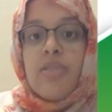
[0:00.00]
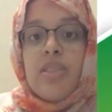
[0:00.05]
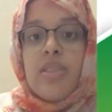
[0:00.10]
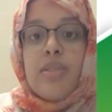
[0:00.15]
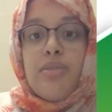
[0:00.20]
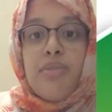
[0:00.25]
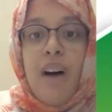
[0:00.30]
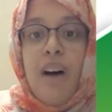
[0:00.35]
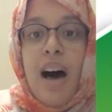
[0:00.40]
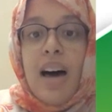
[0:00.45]

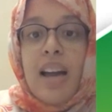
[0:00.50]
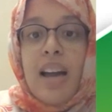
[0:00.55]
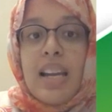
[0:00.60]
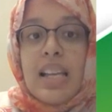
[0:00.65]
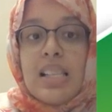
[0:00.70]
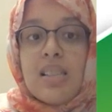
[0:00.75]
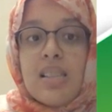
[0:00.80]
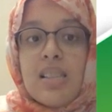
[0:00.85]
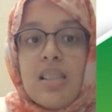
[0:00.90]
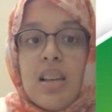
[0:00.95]
the
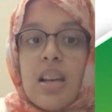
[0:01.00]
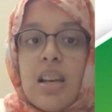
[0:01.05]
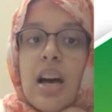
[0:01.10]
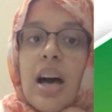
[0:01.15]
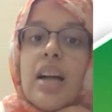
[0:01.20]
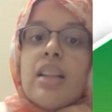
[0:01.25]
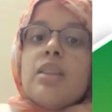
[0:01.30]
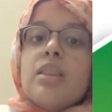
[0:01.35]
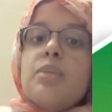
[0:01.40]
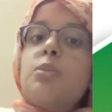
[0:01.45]
pharynx,
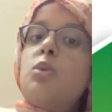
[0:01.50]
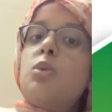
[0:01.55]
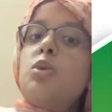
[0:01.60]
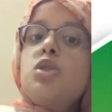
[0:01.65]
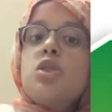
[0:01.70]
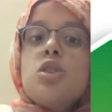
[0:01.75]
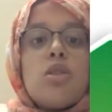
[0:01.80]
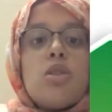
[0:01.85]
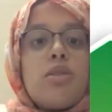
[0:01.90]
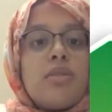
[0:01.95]
and the
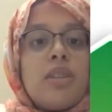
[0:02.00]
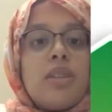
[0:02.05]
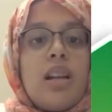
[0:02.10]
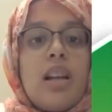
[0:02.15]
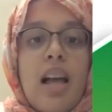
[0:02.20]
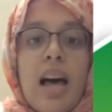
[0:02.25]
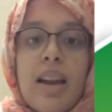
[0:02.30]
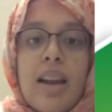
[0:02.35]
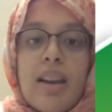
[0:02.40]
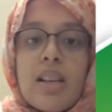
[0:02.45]
portion of
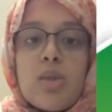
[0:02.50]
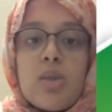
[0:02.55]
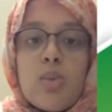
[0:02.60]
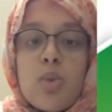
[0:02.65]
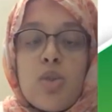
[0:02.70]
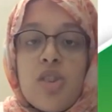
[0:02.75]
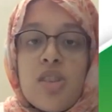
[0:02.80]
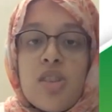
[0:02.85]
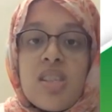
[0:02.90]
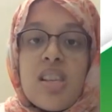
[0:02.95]
the
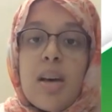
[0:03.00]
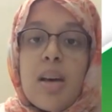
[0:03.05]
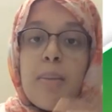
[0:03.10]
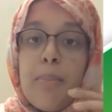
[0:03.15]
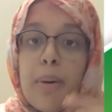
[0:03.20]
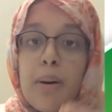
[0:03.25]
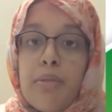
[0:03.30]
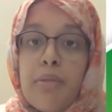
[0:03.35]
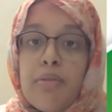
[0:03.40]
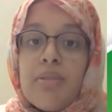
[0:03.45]
larynx which is
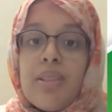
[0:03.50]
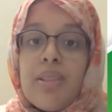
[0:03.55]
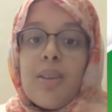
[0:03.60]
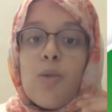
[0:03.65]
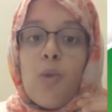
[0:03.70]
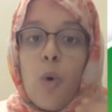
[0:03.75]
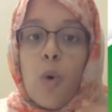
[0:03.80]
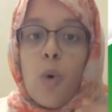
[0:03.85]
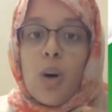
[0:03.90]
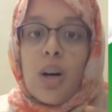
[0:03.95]
above
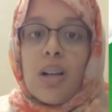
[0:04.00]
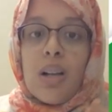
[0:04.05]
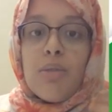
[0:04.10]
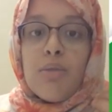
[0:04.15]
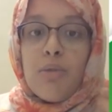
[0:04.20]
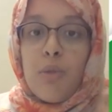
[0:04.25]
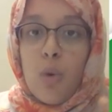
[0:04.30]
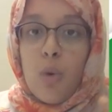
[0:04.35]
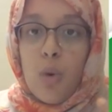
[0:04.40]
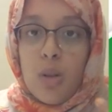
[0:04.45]
the
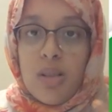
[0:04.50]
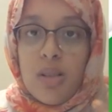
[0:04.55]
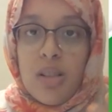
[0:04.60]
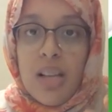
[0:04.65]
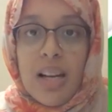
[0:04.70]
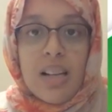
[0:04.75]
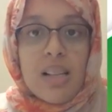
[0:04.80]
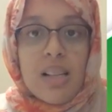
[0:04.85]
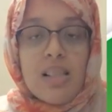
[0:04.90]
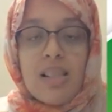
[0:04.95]
vocal
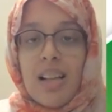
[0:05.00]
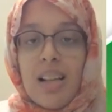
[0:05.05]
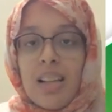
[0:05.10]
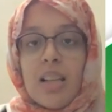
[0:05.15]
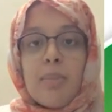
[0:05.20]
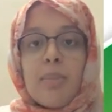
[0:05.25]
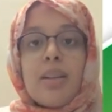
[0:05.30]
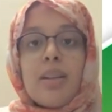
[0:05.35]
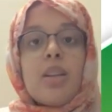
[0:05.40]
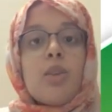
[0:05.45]
folds, that is
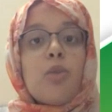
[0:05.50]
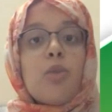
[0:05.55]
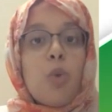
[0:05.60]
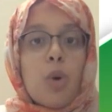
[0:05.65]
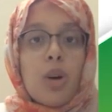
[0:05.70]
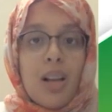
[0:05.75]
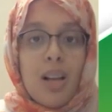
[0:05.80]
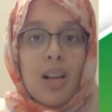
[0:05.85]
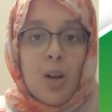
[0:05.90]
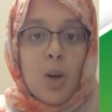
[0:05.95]
nothing but the
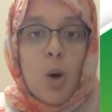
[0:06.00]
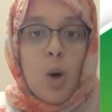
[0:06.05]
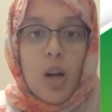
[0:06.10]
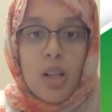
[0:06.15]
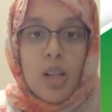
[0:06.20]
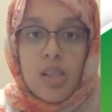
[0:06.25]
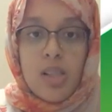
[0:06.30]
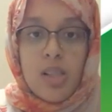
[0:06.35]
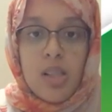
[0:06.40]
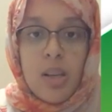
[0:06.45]
vocal
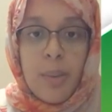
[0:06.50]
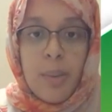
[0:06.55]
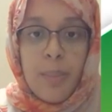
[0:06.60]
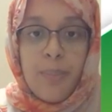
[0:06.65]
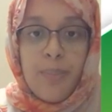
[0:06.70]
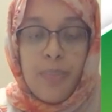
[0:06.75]
cords.